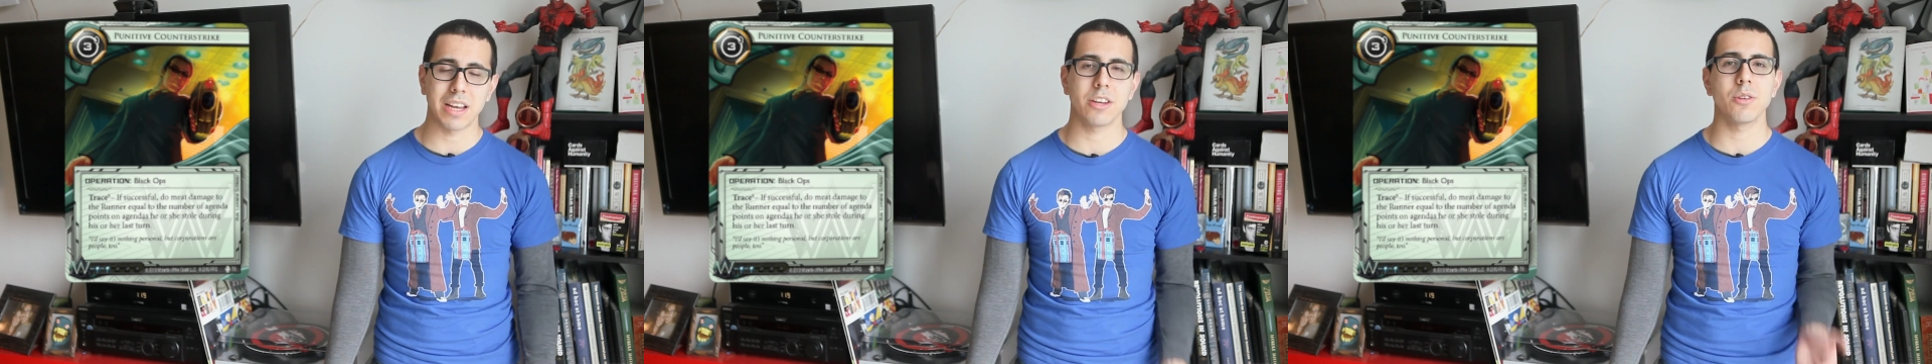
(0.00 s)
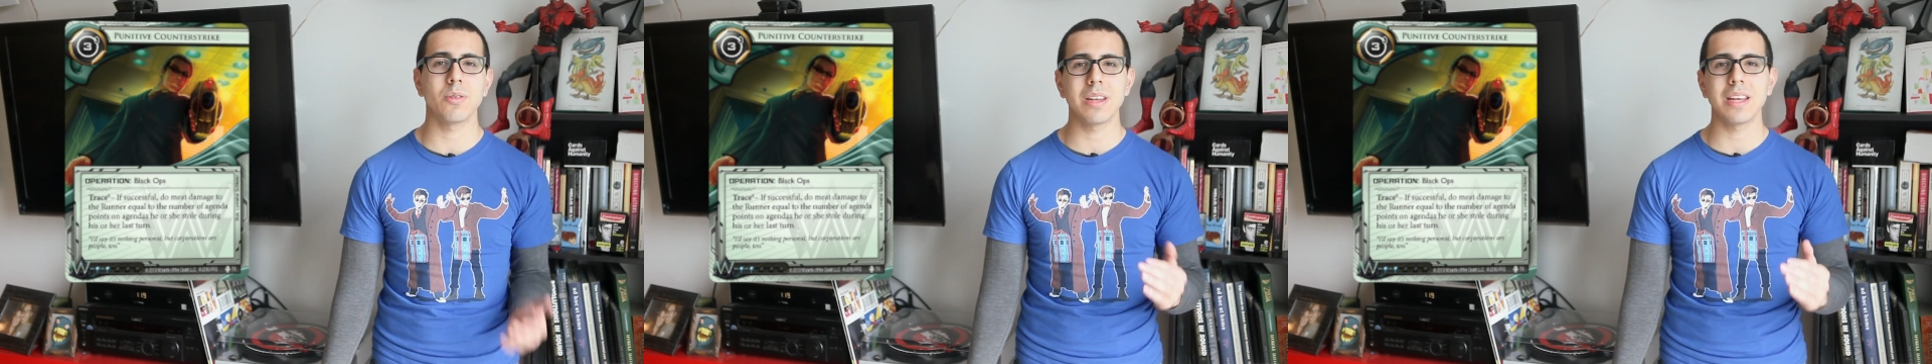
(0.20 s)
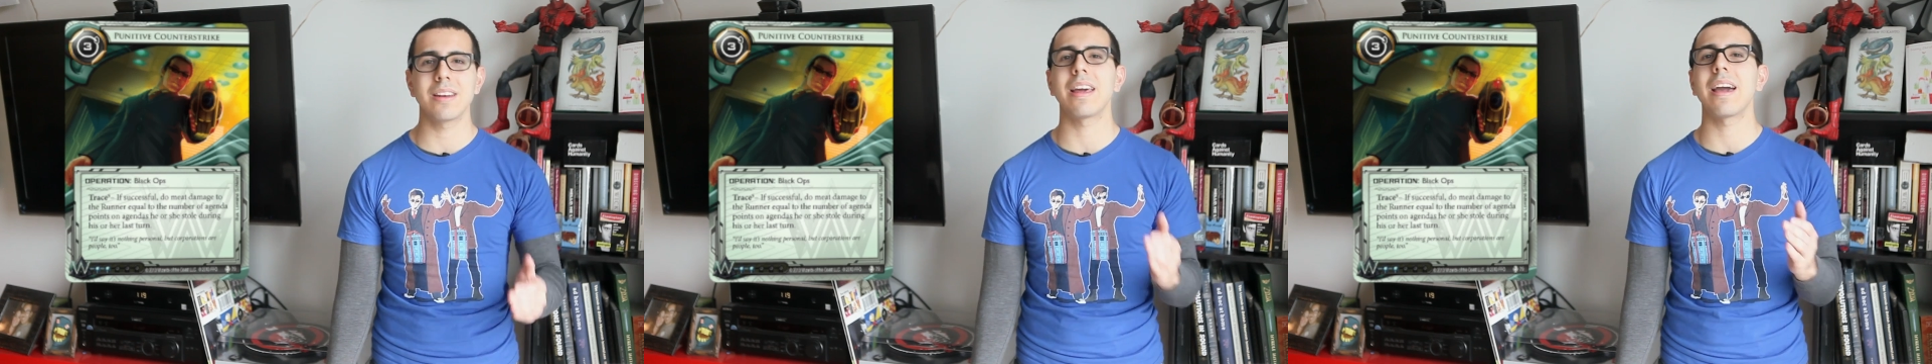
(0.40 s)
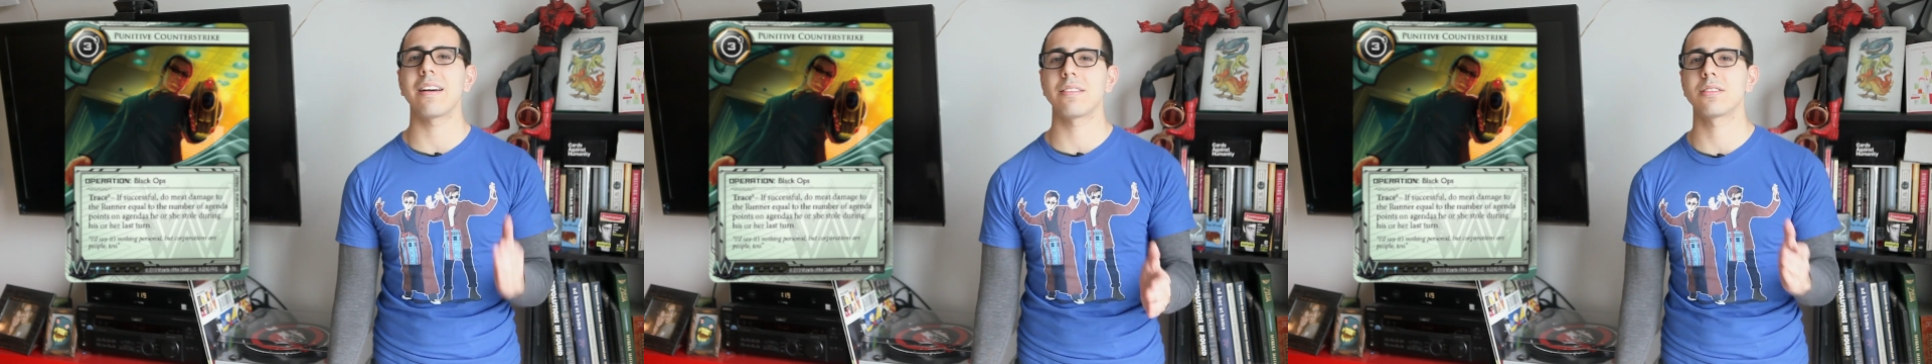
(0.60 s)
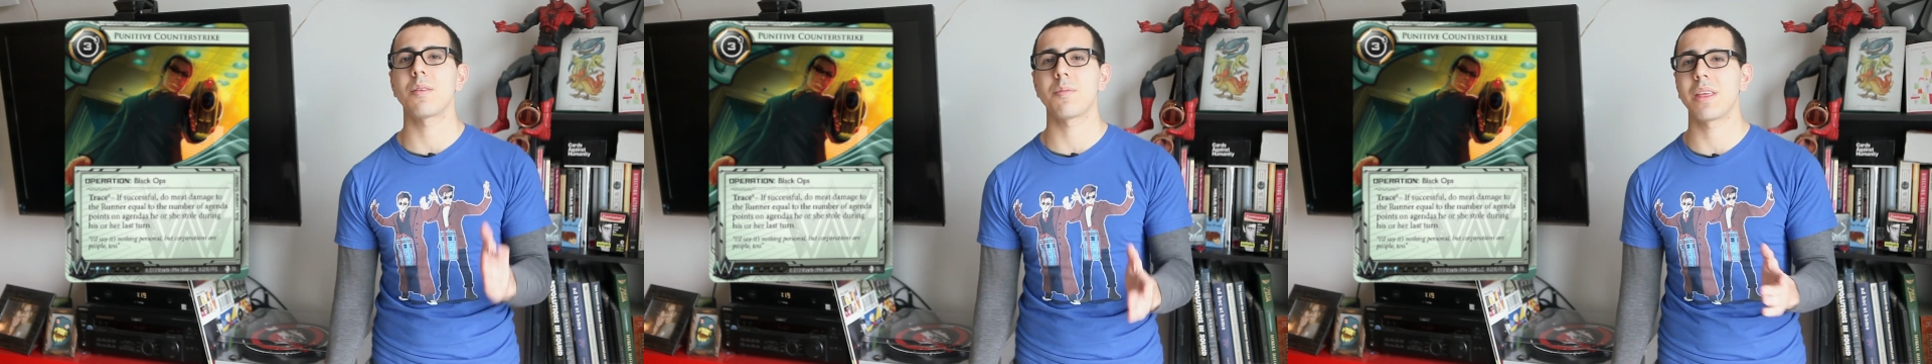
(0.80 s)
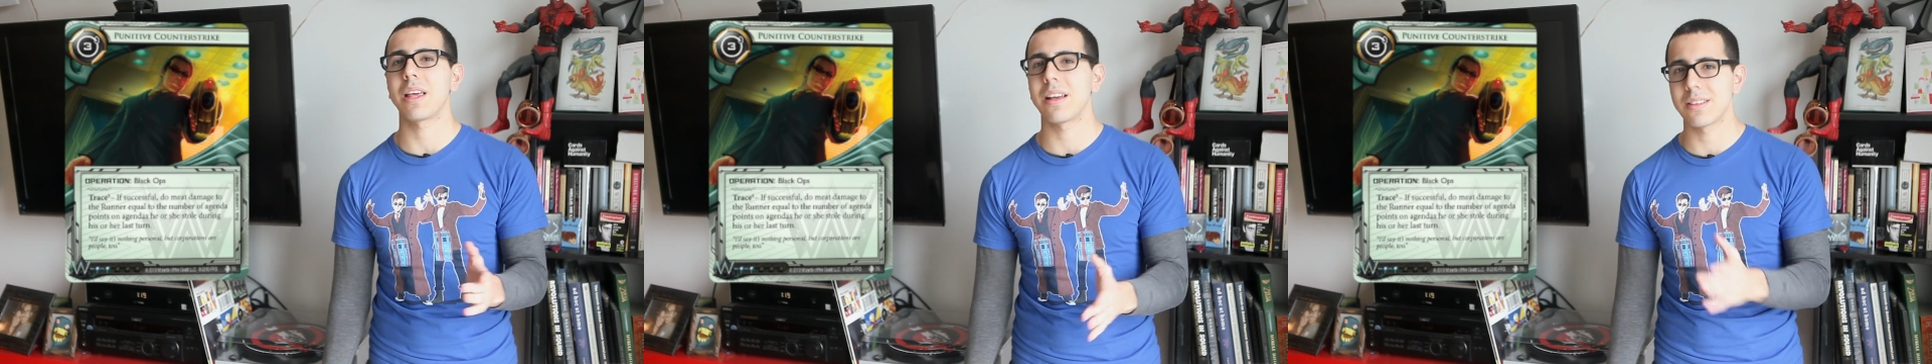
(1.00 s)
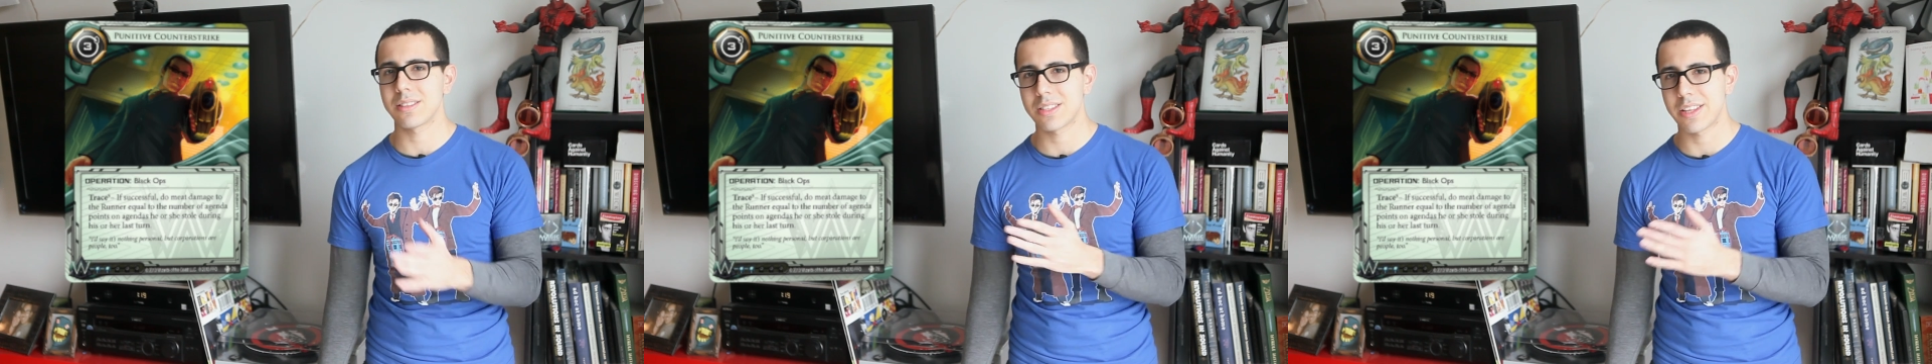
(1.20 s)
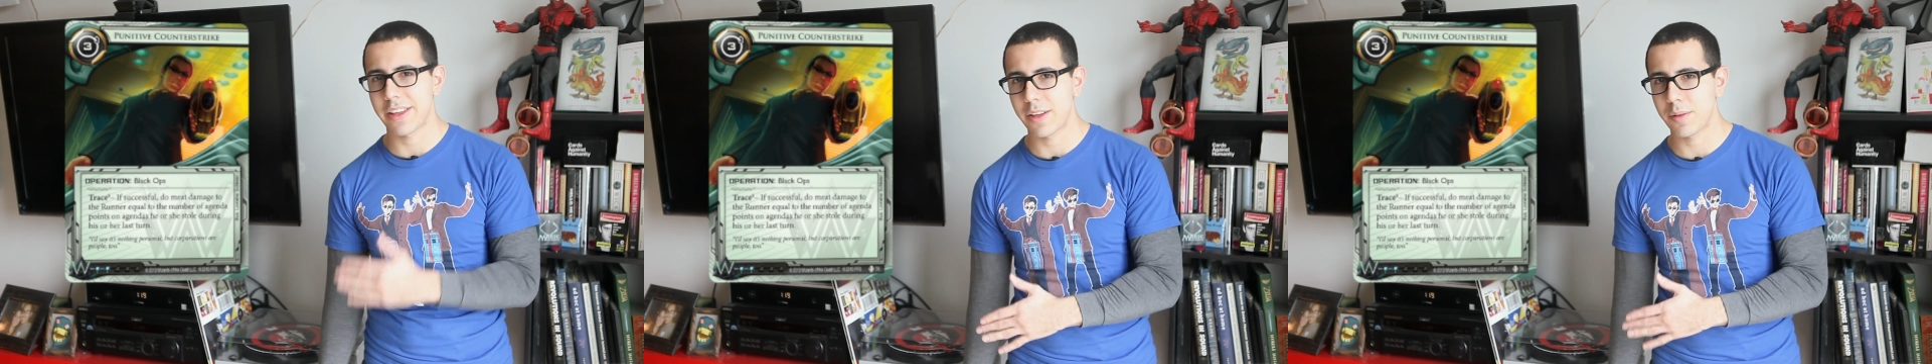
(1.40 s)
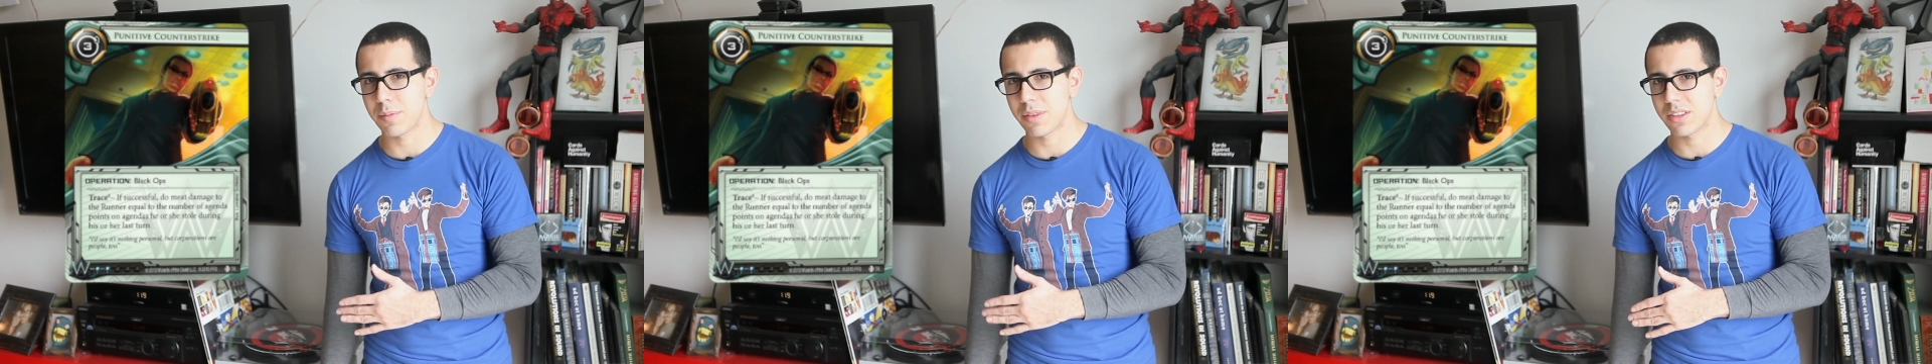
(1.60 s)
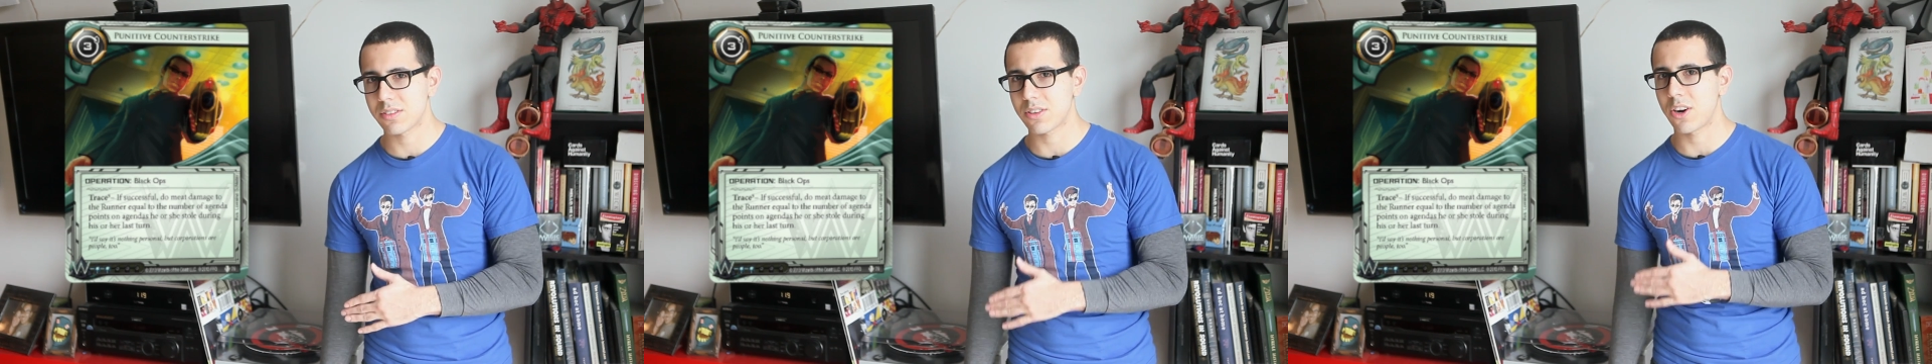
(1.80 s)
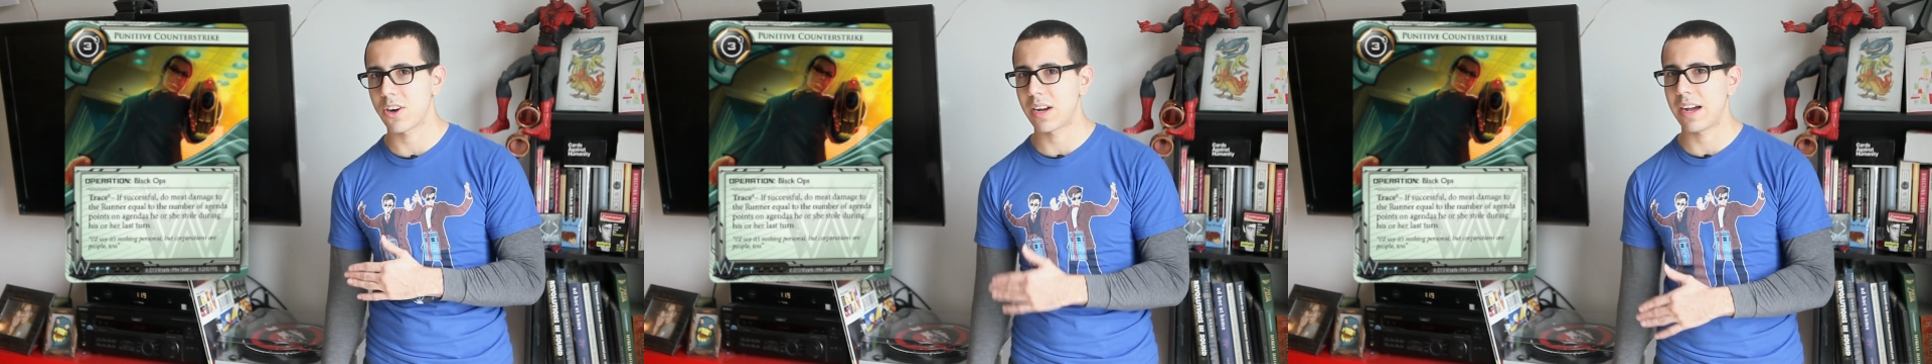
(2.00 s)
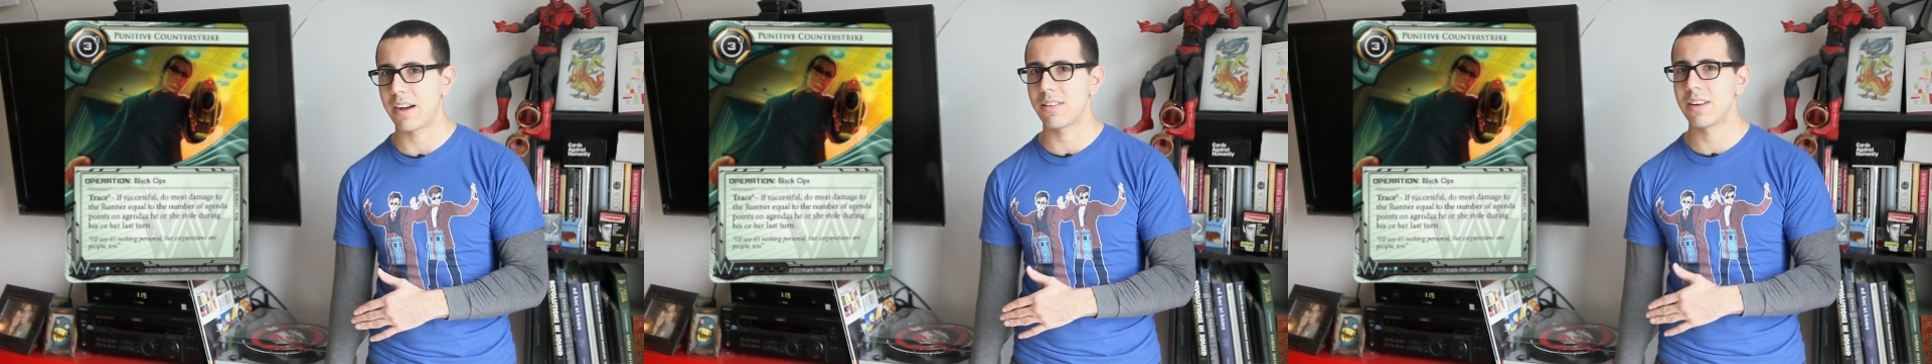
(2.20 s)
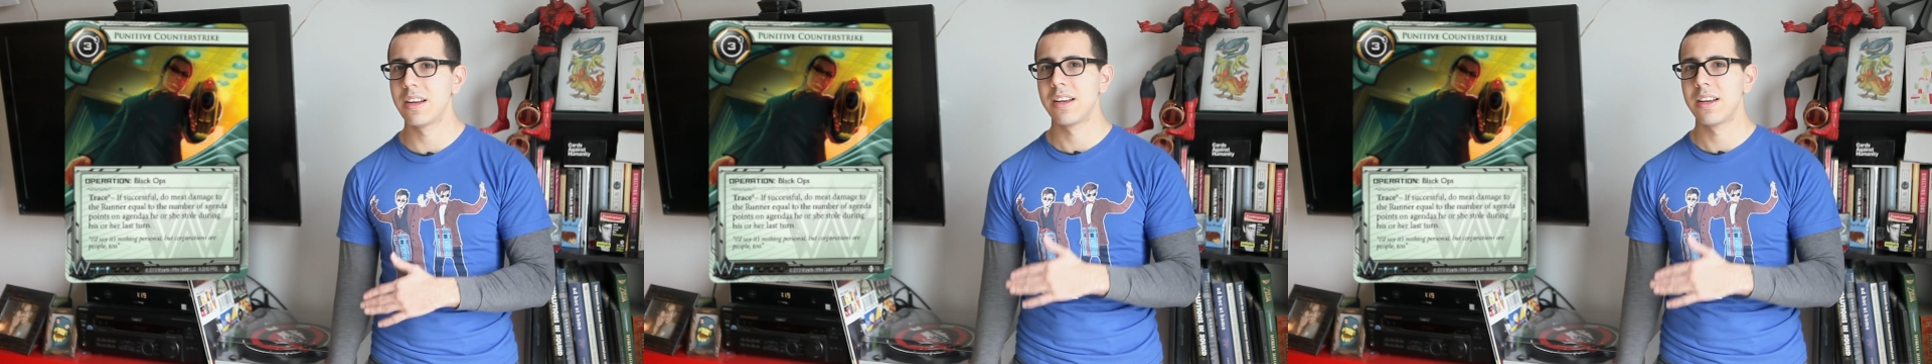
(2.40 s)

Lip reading: and you need to have something else to help this card out